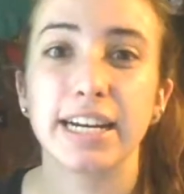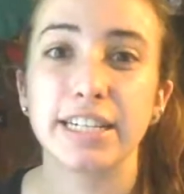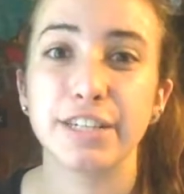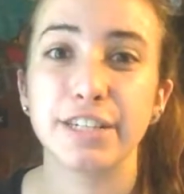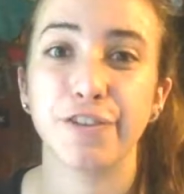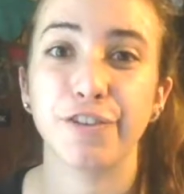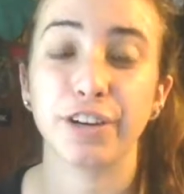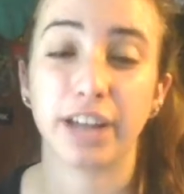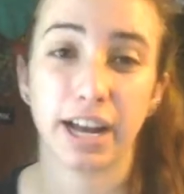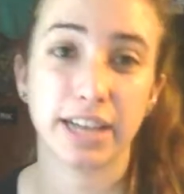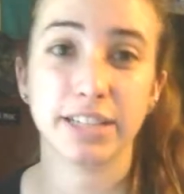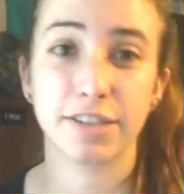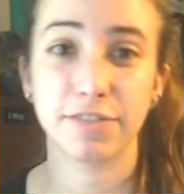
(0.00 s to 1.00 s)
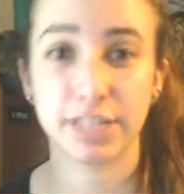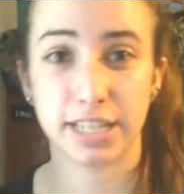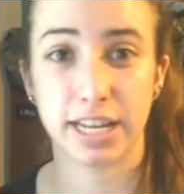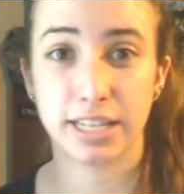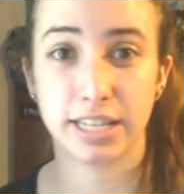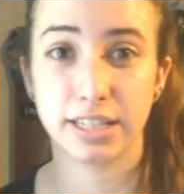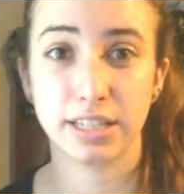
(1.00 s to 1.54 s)
different kinds of
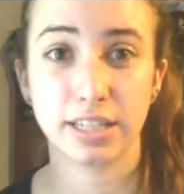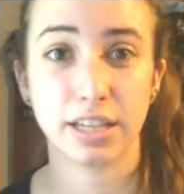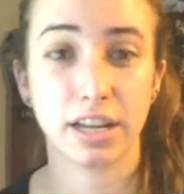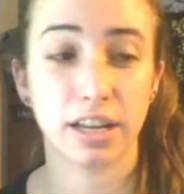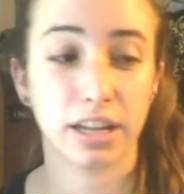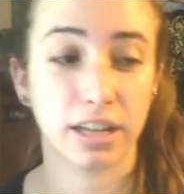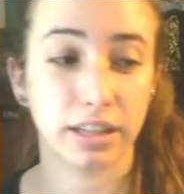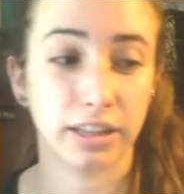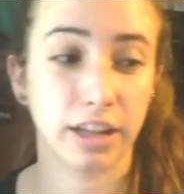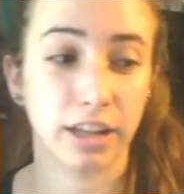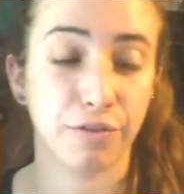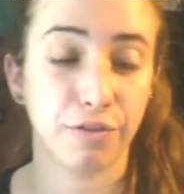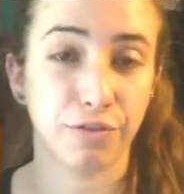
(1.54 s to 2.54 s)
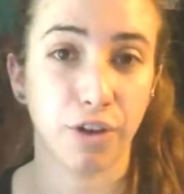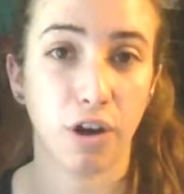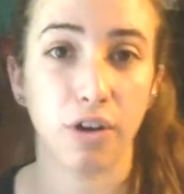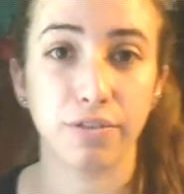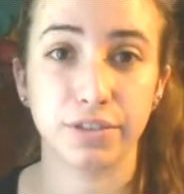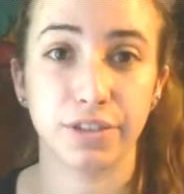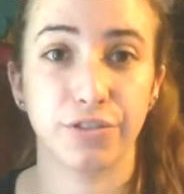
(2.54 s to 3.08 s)
sins
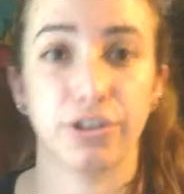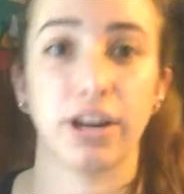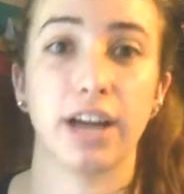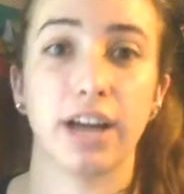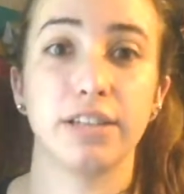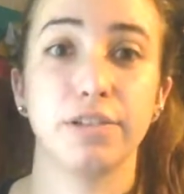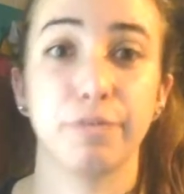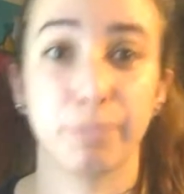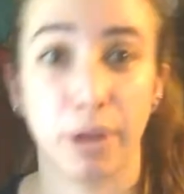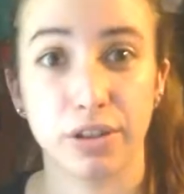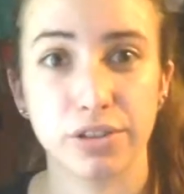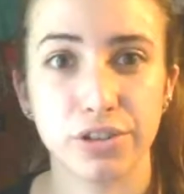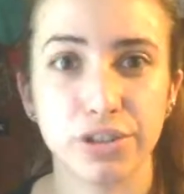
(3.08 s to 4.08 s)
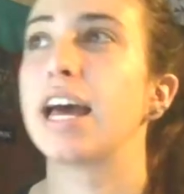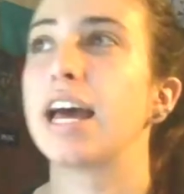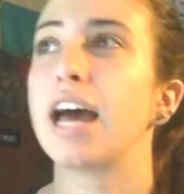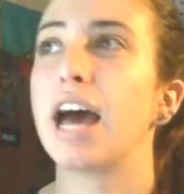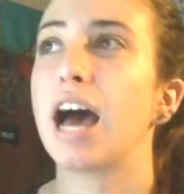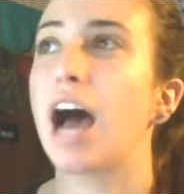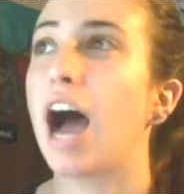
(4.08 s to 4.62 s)
evolve different kinds of monsters.
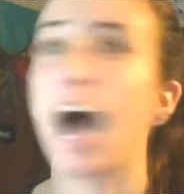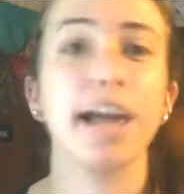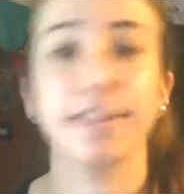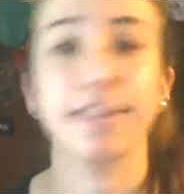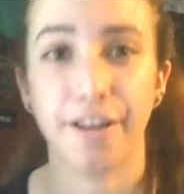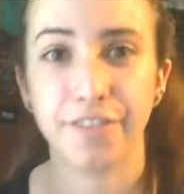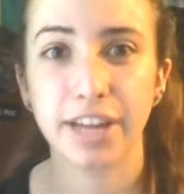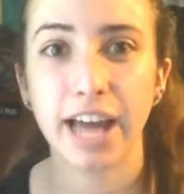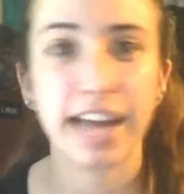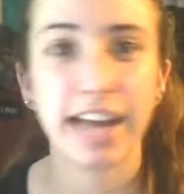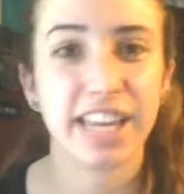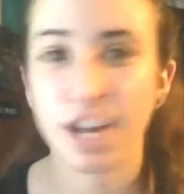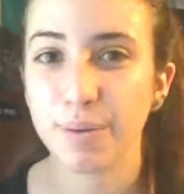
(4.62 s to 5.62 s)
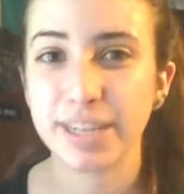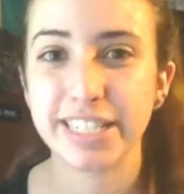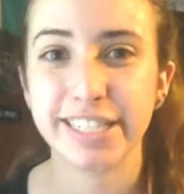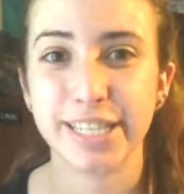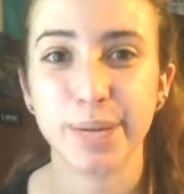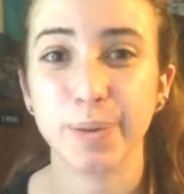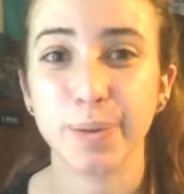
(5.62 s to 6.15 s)
I love it. I can't wait to
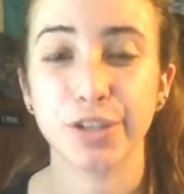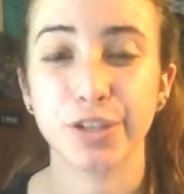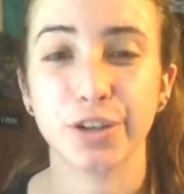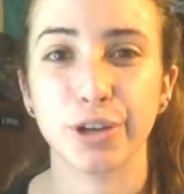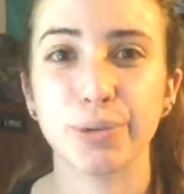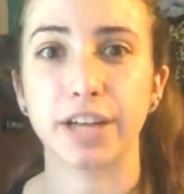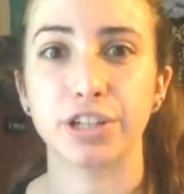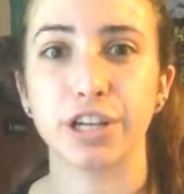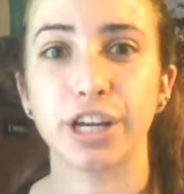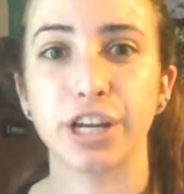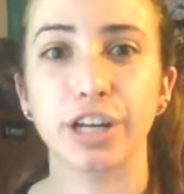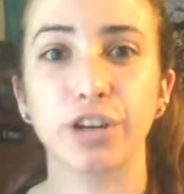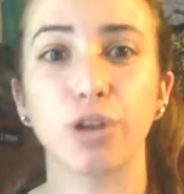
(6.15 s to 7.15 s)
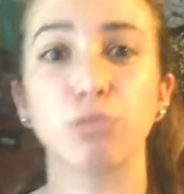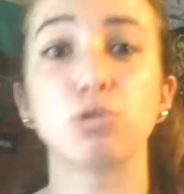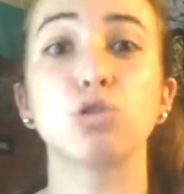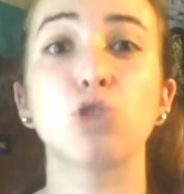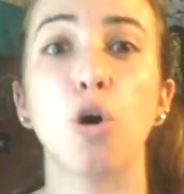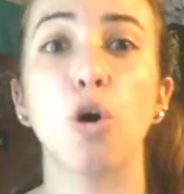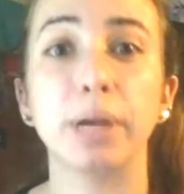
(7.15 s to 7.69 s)
see where she goes with it. She can go
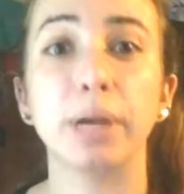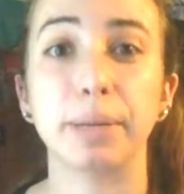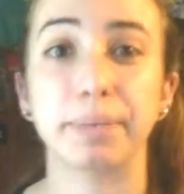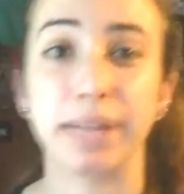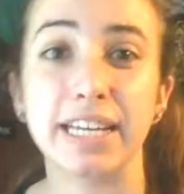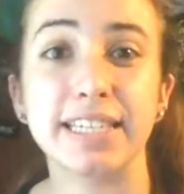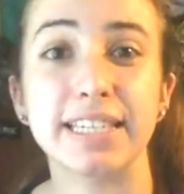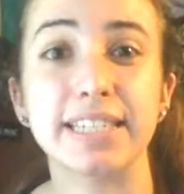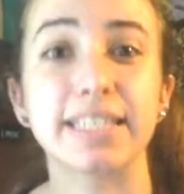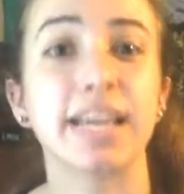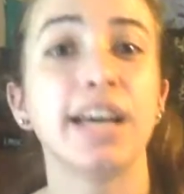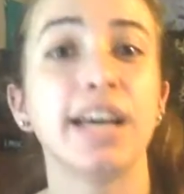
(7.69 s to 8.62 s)
so many places,